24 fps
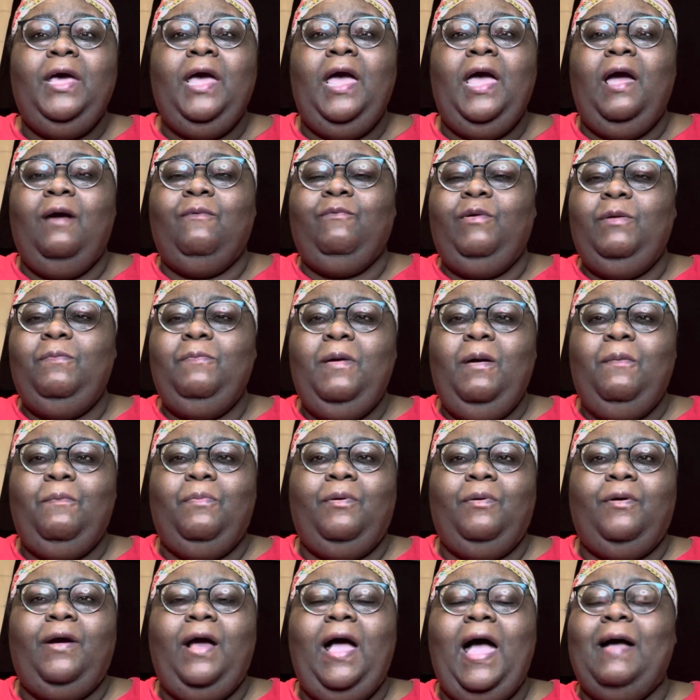And
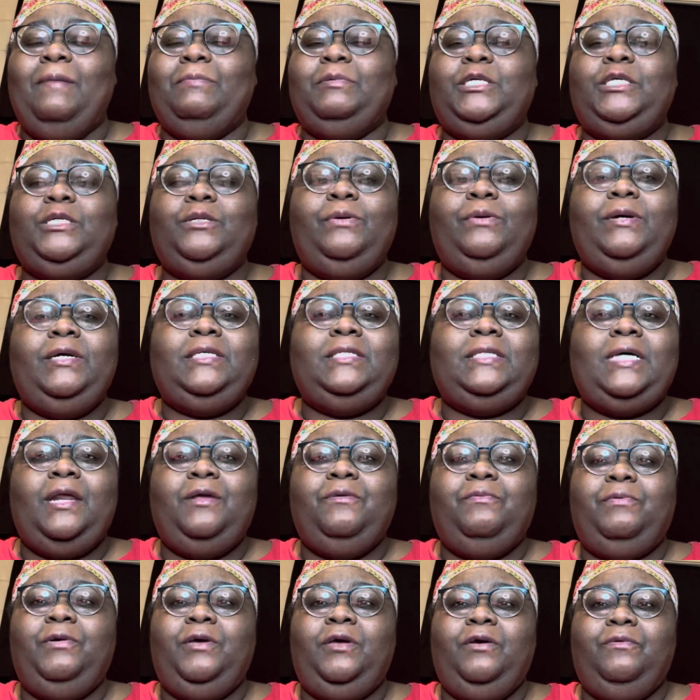remember, I'm so
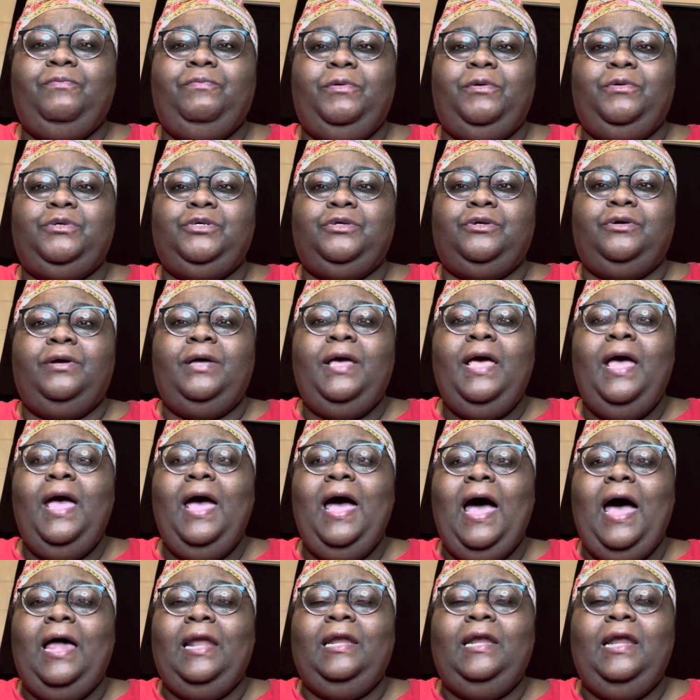excited for your future.
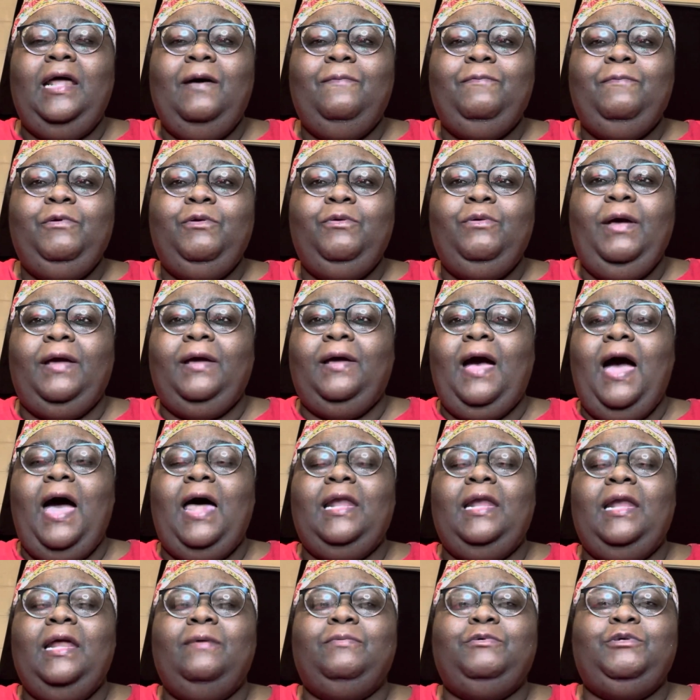I love you, and
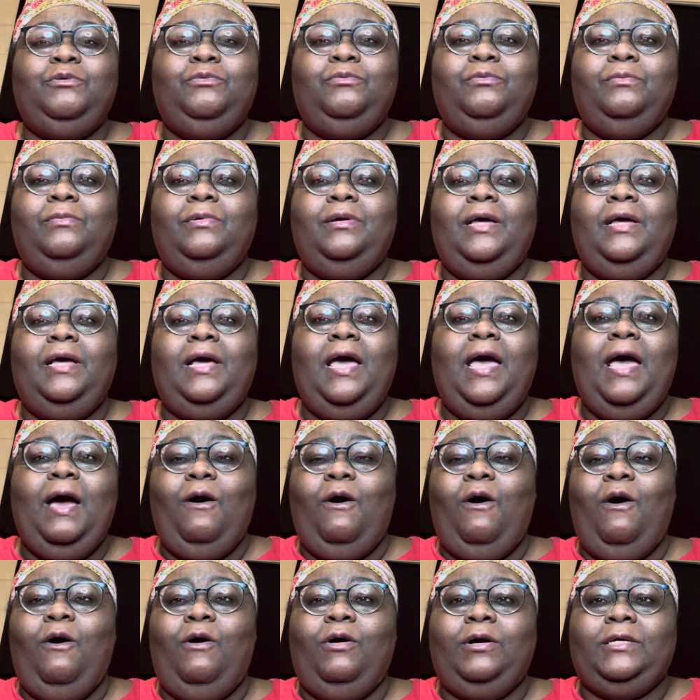God loves you
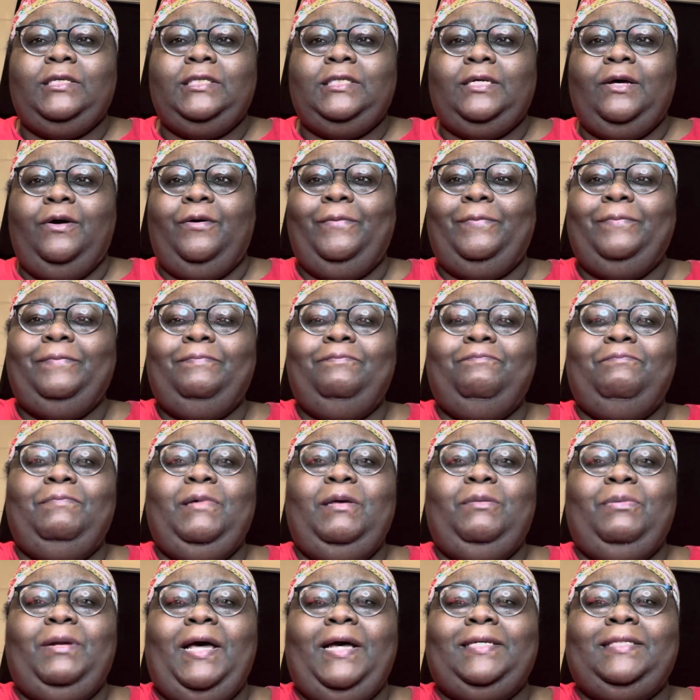also.
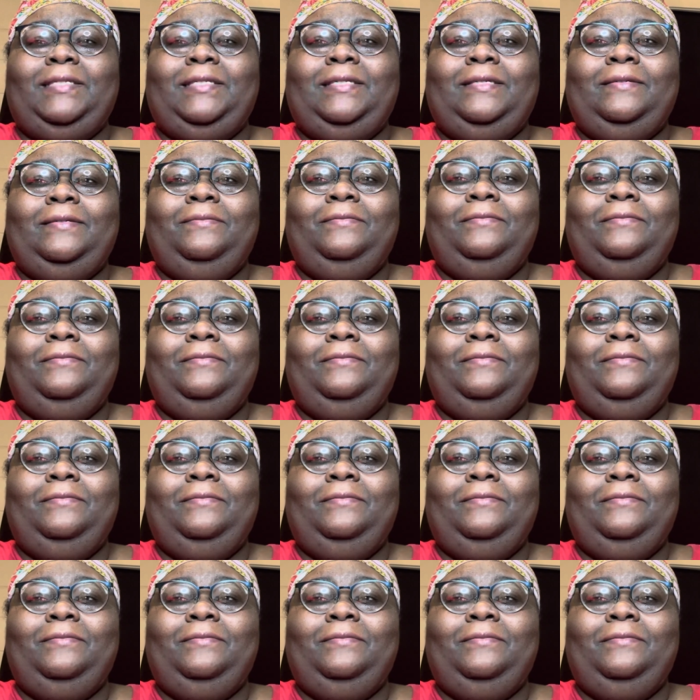Be blessed.